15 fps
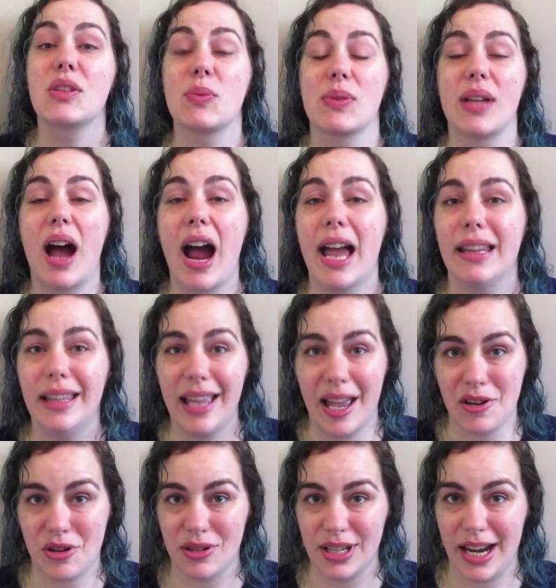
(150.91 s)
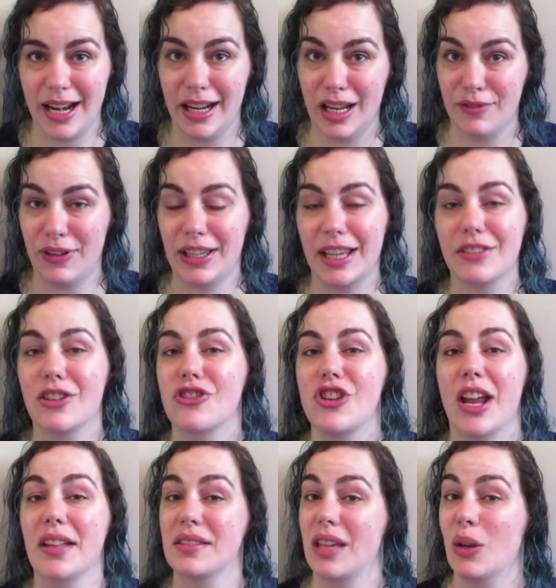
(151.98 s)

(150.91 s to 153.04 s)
This was highly entertaining. If I get the chance,